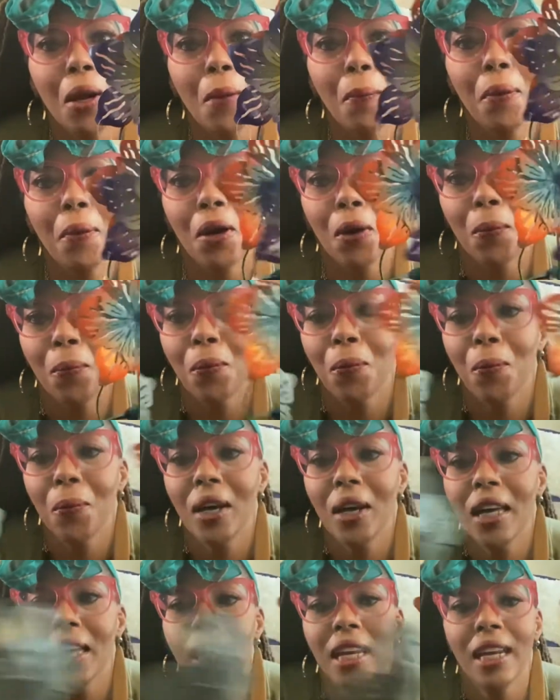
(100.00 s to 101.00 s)
purple
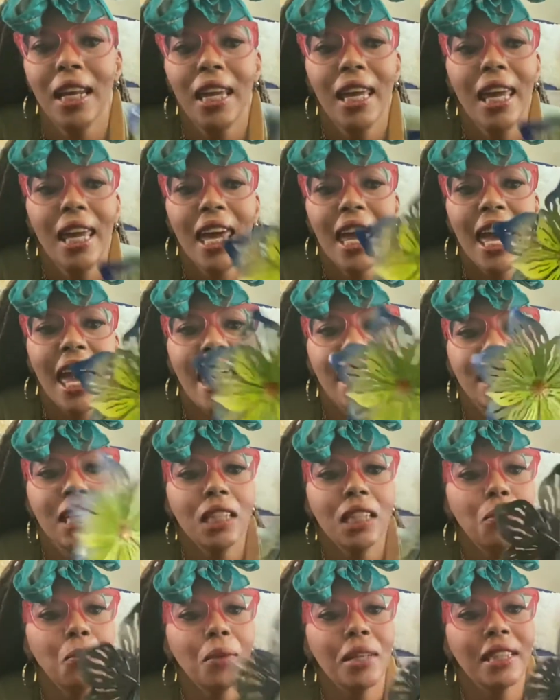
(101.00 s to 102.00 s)
one, and
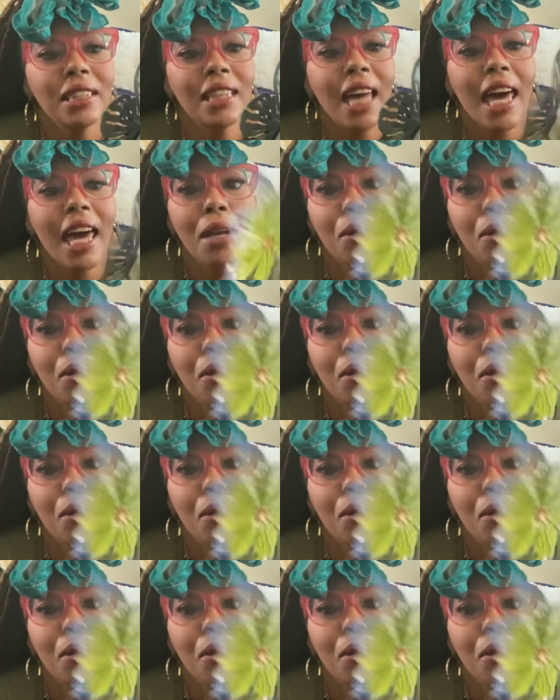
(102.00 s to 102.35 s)
this one is kind